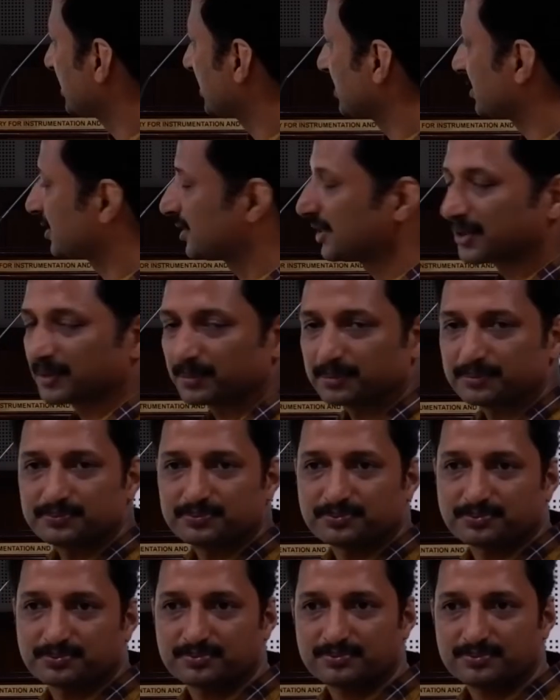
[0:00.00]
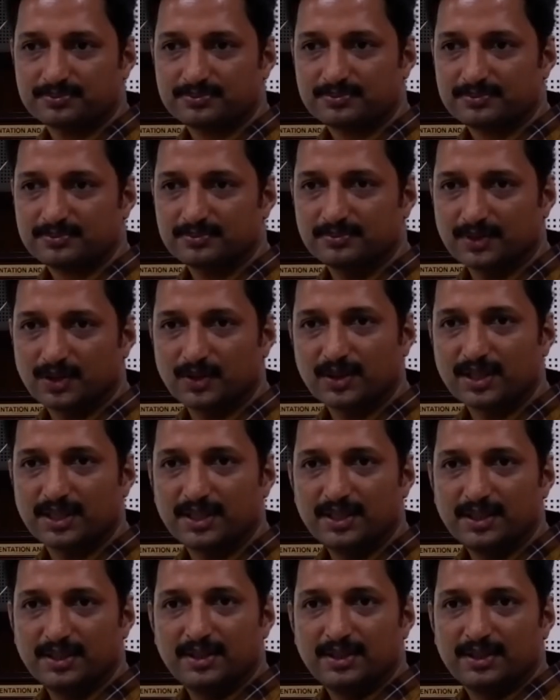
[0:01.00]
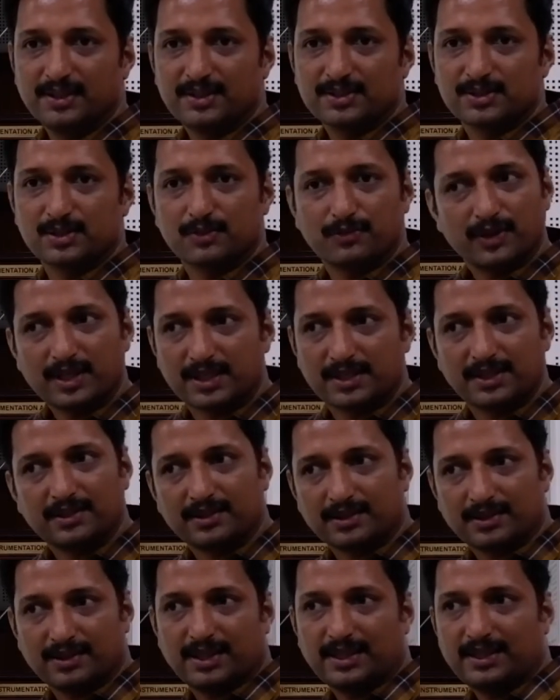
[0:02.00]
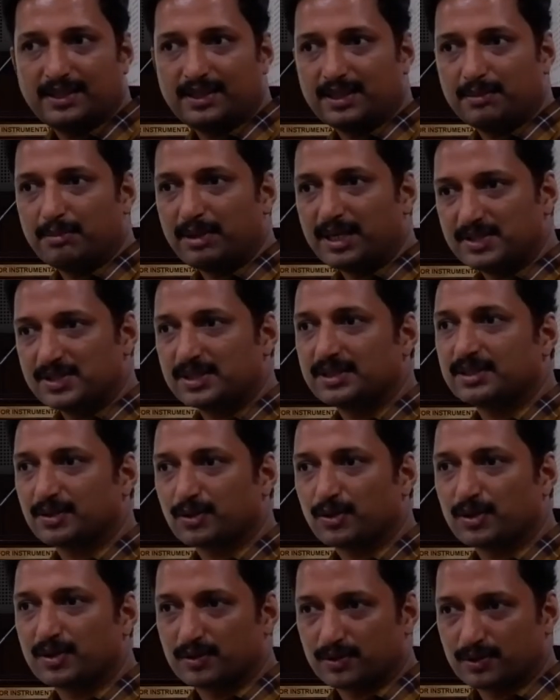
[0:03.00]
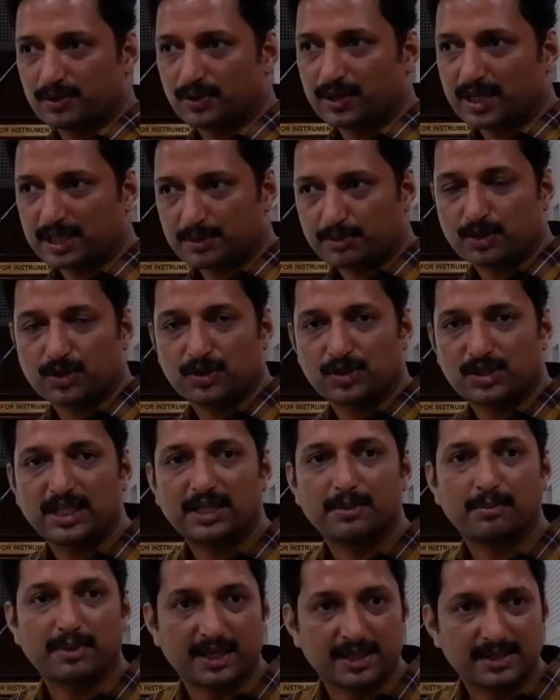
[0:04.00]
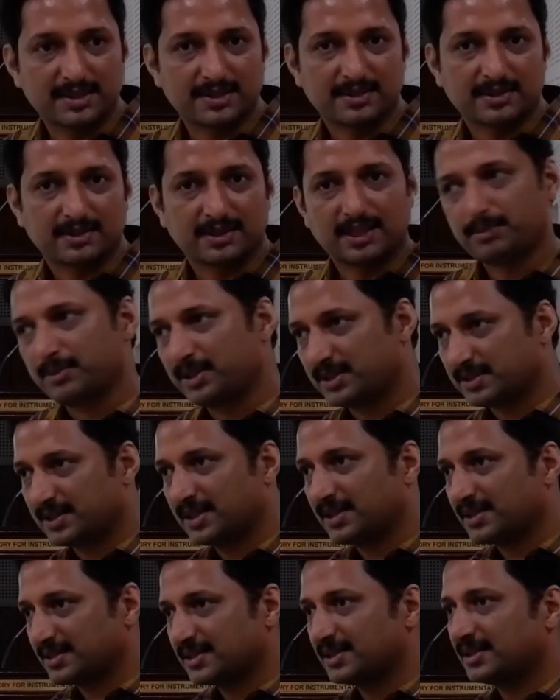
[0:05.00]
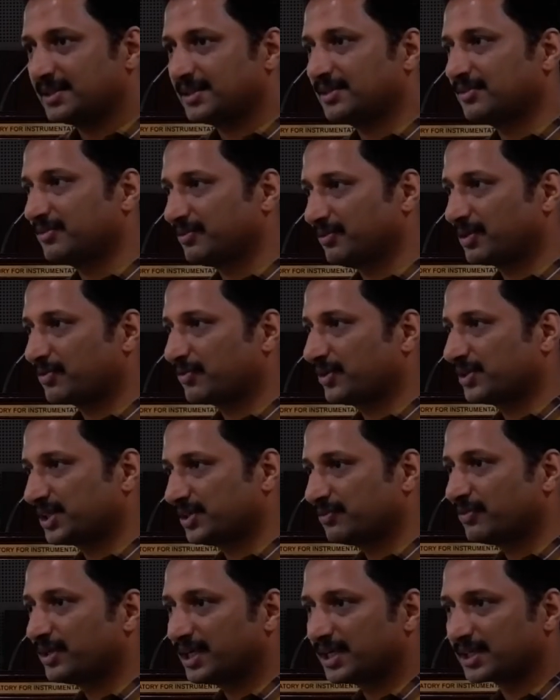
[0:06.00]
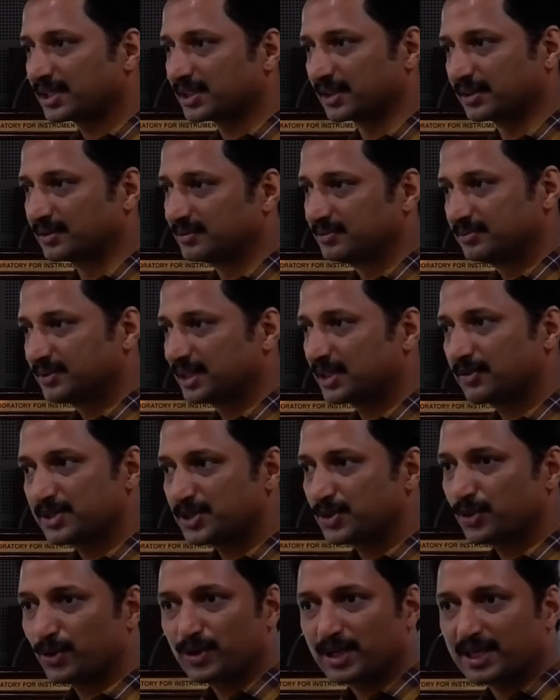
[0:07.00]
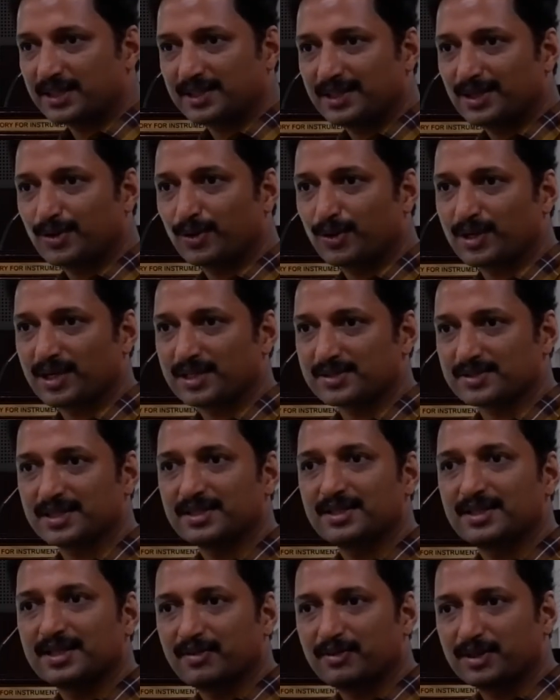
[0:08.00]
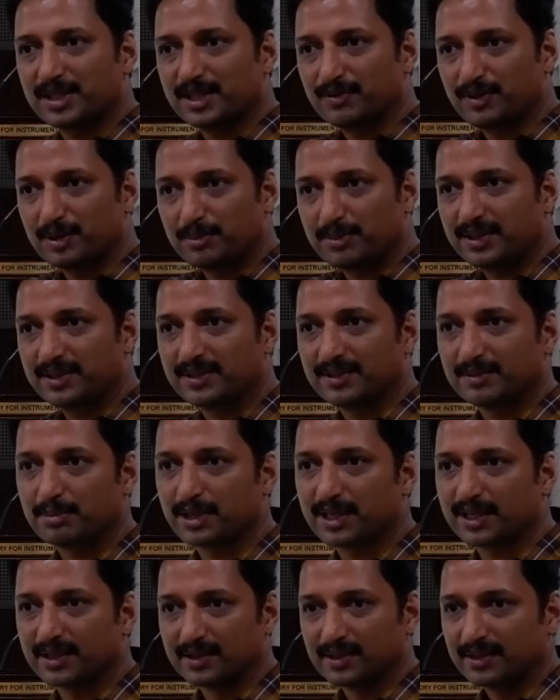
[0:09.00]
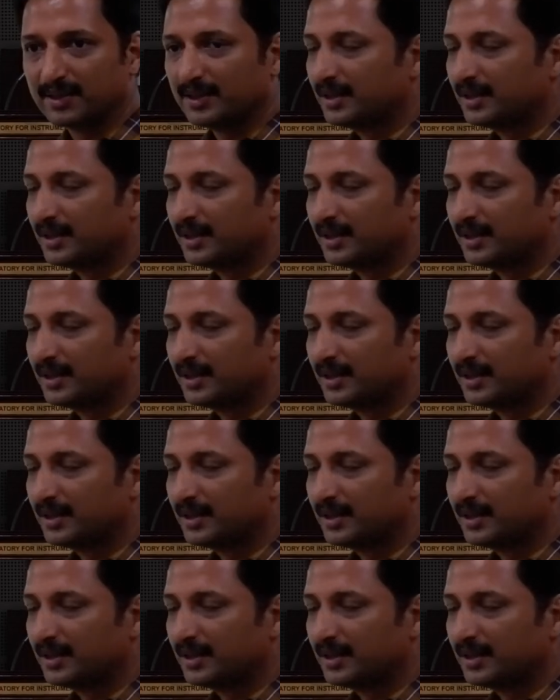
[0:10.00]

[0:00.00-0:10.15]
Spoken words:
here and here. Okay, so if you're getting any image in the contact potential image, that means there is a work function variation. Otherwise, you don't get any contrast, right? Everything will be plain.